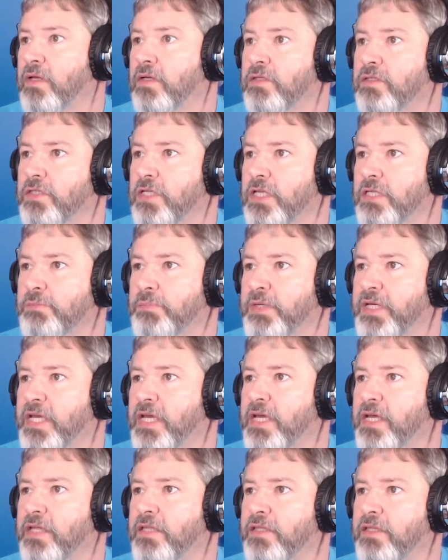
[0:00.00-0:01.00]
let's
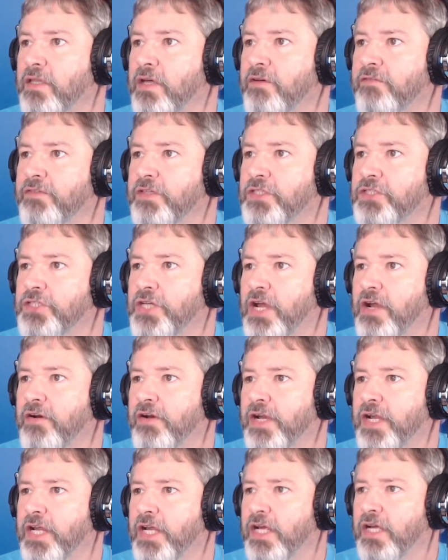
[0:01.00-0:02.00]
begin the
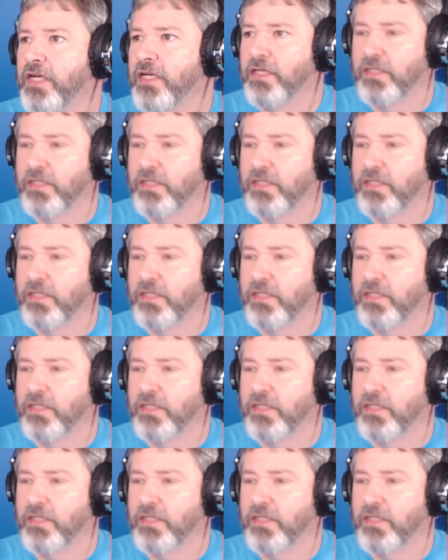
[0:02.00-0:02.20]
sharing.